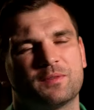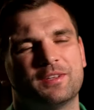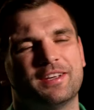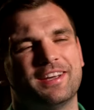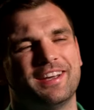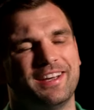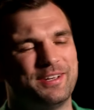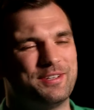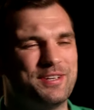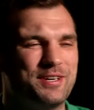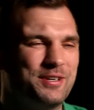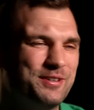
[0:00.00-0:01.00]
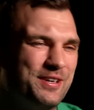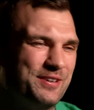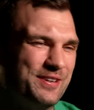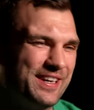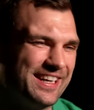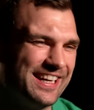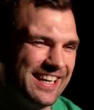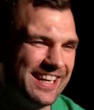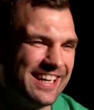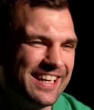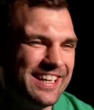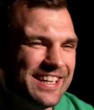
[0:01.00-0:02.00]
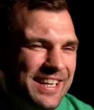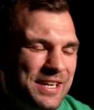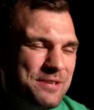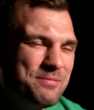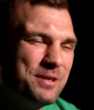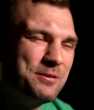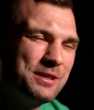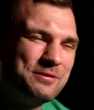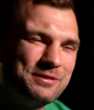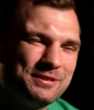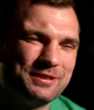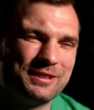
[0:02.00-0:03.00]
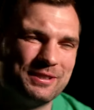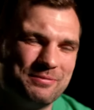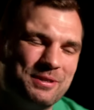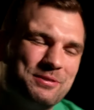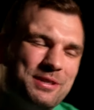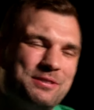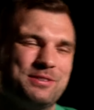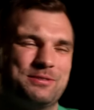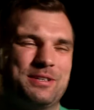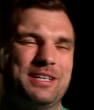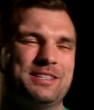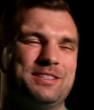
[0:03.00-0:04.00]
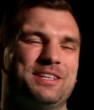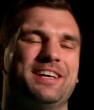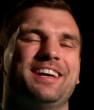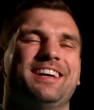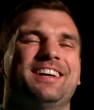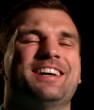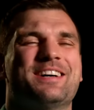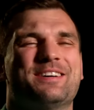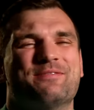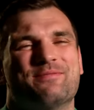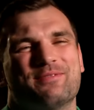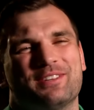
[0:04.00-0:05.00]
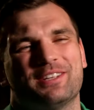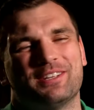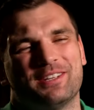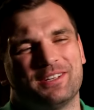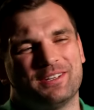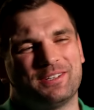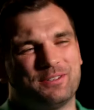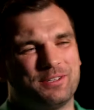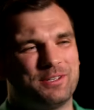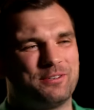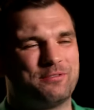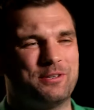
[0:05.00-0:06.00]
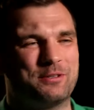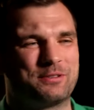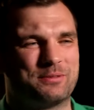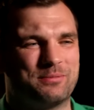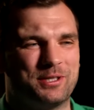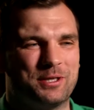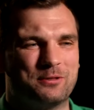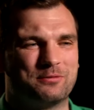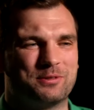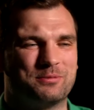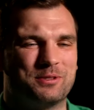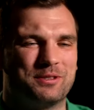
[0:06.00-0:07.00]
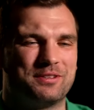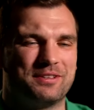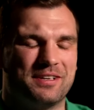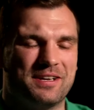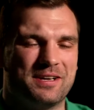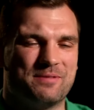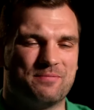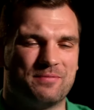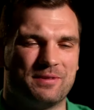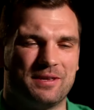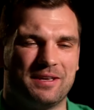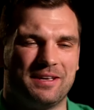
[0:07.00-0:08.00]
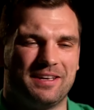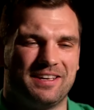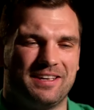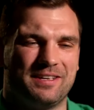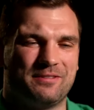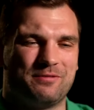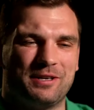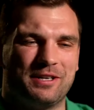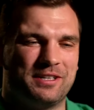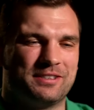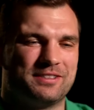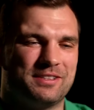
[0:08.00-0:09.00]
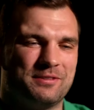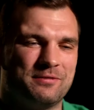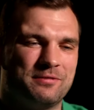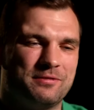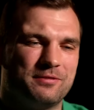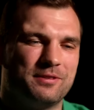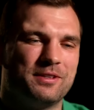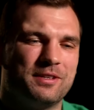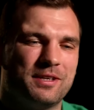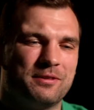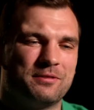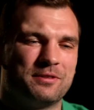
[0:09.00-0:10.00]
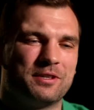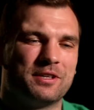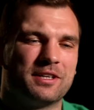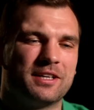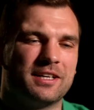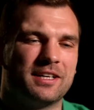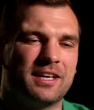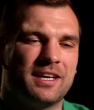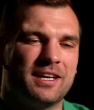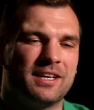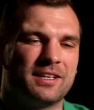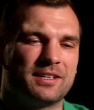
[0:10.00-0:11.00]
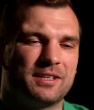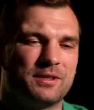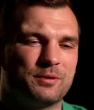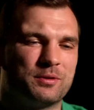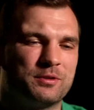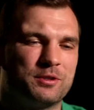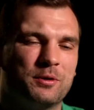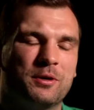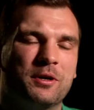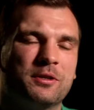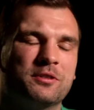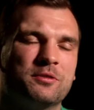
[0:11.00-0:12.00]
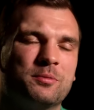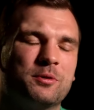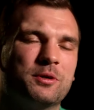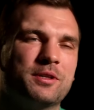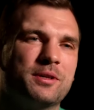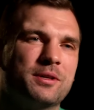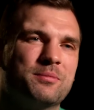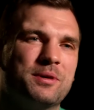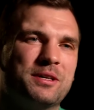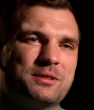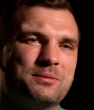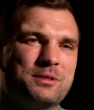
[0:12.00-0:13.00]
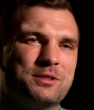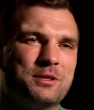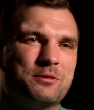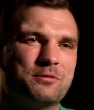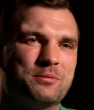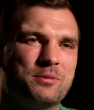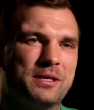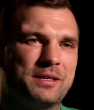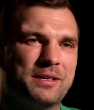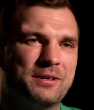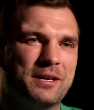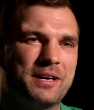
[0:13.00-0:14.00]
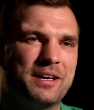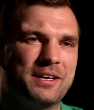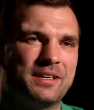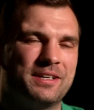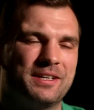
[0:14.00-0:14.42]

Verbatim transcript: no, not really. my wife is my wife is Welsh, yeah. Um, uh, her, her folks will be over, but um, in fairness, they've they've certainly uh, shown all the support they can possibly show for me. They uh,